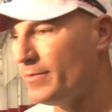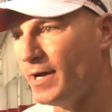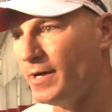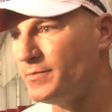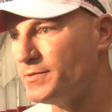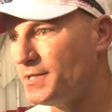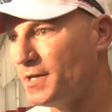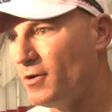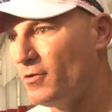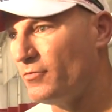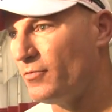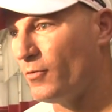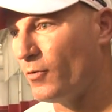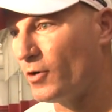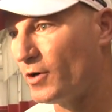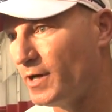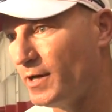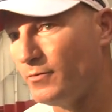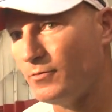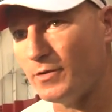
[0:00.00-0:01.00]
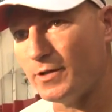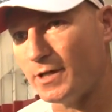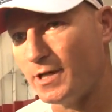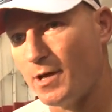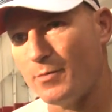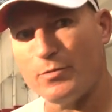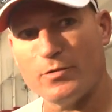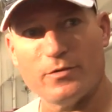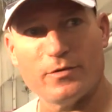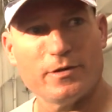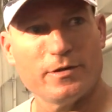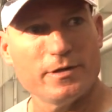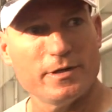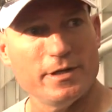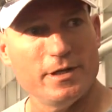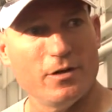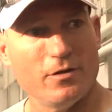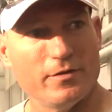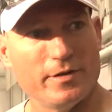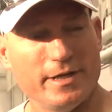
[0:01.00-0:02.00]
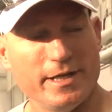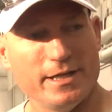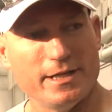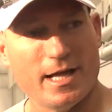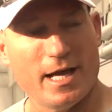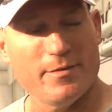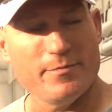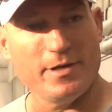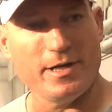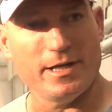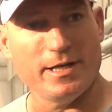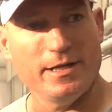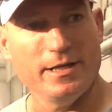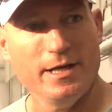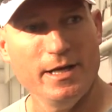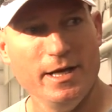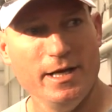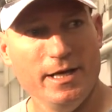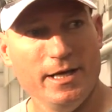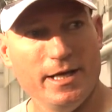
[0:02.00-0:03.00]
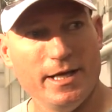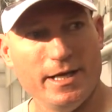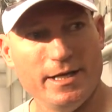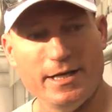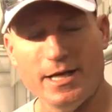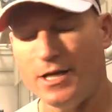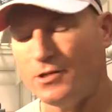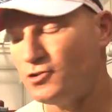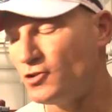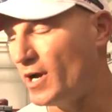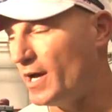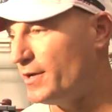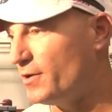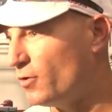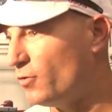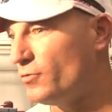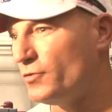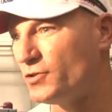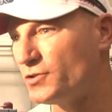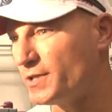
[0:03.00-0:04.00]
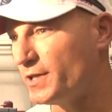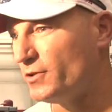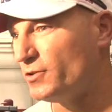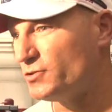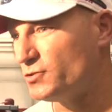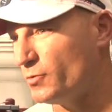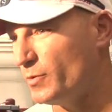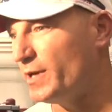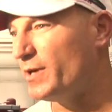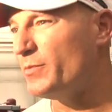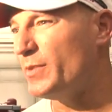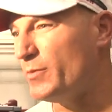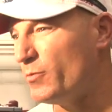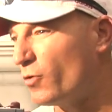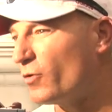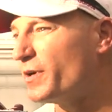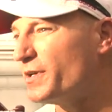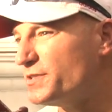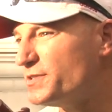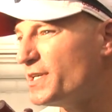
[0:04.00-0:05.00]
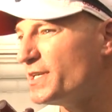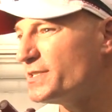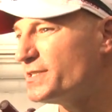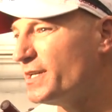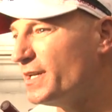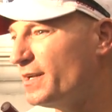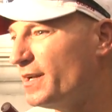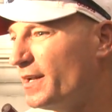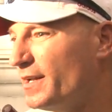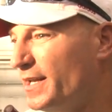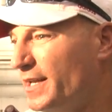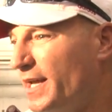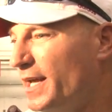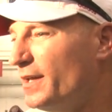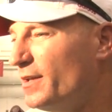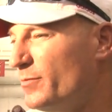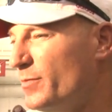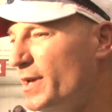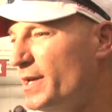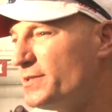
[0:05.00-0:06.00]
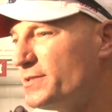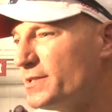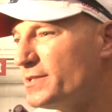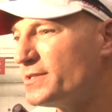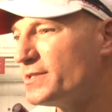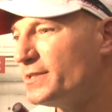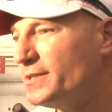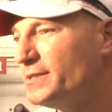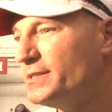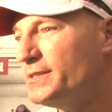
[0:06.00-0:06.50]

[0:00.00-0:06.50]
by himself, working with a couple of, the D linemen and trying to hone their skills so we can be more consistent on a daily basis.